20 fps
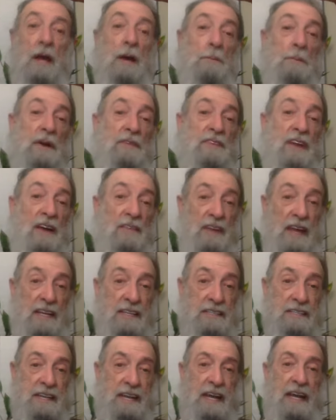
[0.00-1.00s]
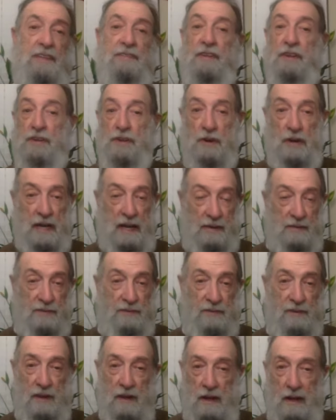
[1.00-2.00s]
But if you have eighteen, then you're going to have
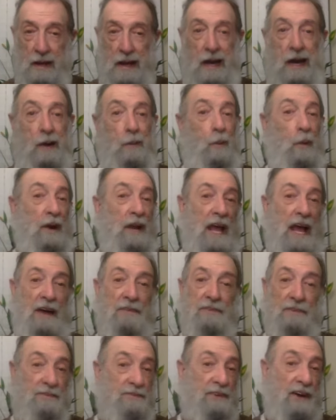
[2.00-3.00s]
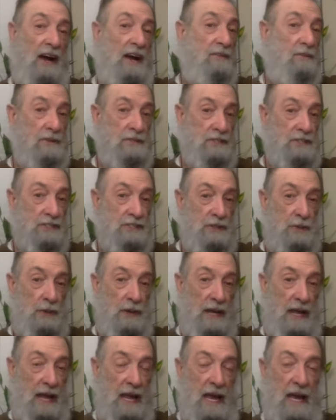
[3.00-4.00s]
uh, one half of five, which is two
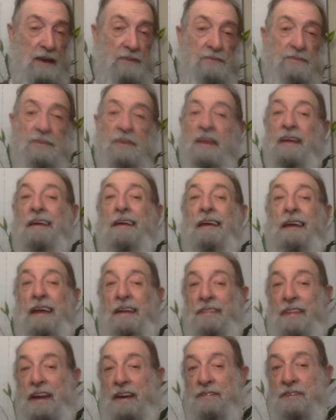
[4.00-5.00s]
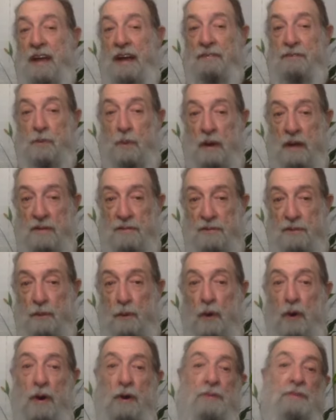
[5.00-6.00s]
and a half. And then if you have
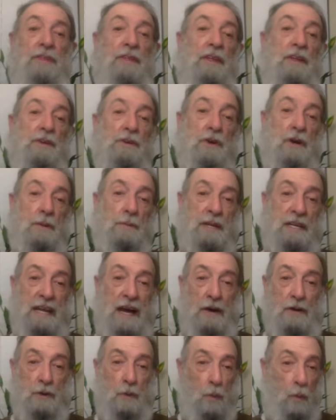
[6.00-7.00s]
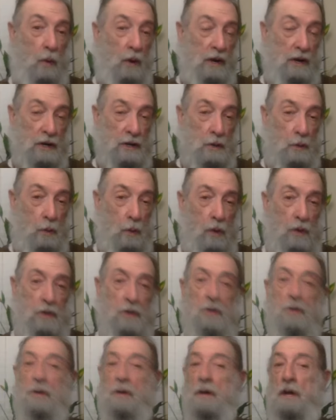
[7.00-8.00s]
twenty-four, then you're going to be down to one and a
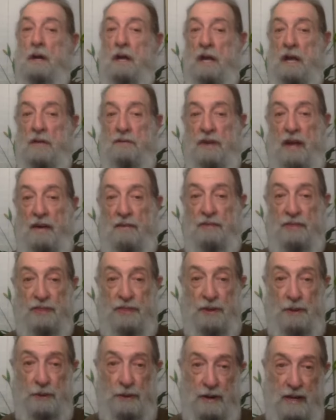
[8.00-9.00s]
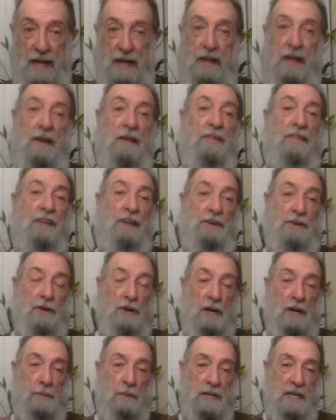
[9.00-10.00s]
quarter. If you have thirty, then you're
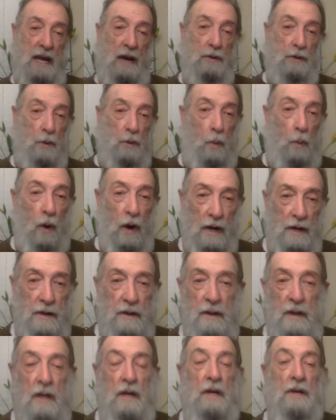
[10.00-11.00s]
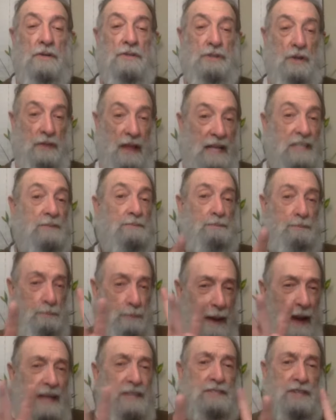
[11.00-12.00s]
going to be down to one. So that's
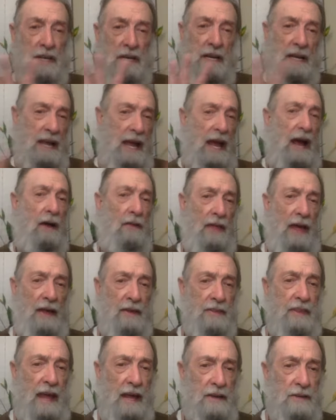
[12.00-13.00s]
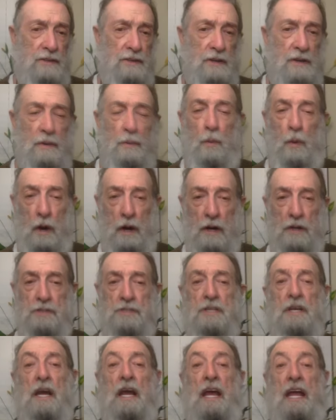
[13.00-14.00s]
basically how that, that
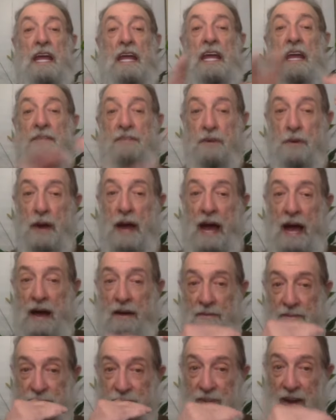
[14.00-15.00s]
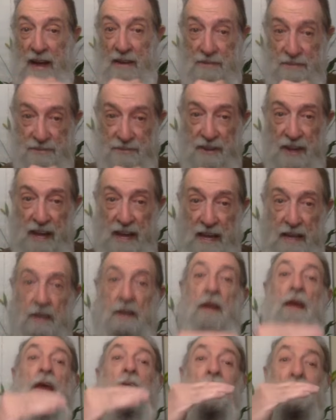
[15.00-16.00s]
works. If you have five
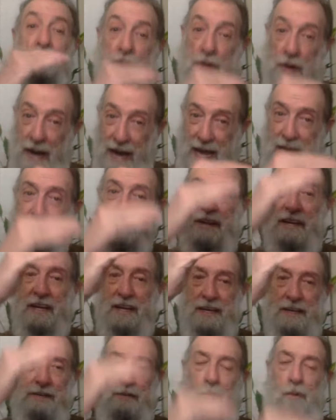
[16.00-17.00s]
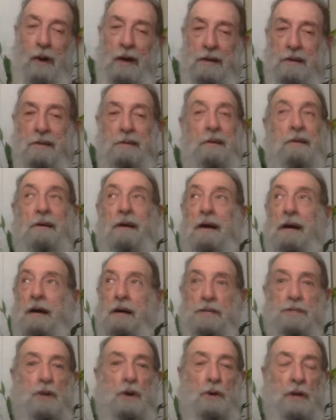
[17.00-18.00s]
feet, you're having it, what, uh,
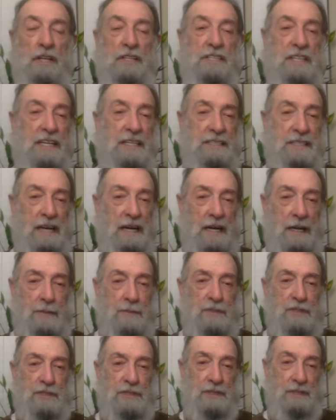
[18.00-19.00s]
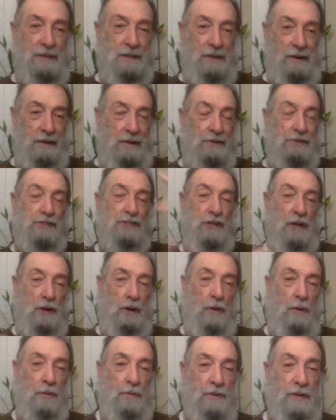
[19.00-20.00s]
a total of ten times.
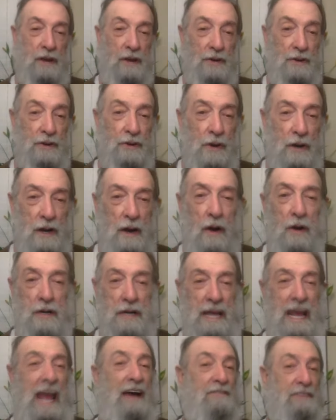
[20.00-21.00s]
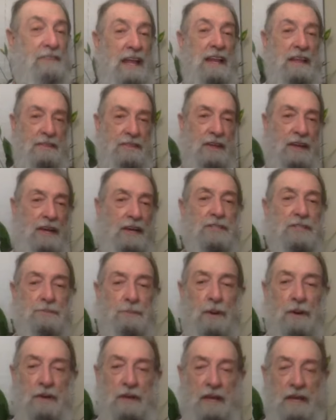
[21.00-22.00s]
So, you know, you're going to hardly have anything
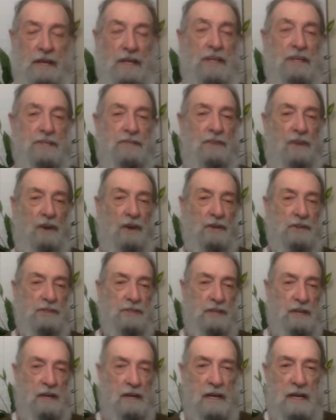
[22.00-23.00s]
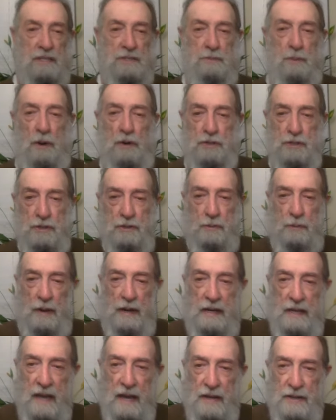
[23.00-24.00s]
expo- as far as uh, exposure to
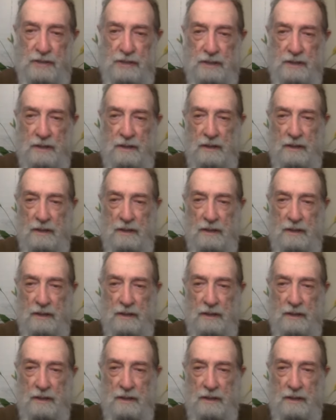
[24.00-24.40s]
radiation.